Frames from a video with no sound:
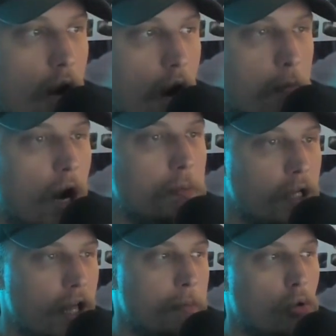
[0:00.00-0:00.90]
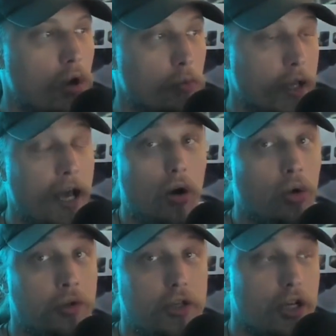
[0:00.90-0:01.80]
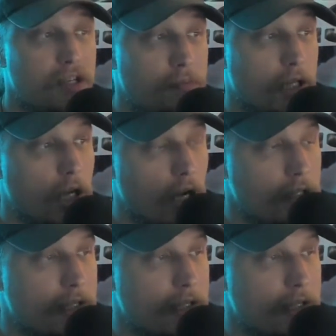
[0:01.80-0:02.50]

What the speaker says: Up to that point, we had only just begun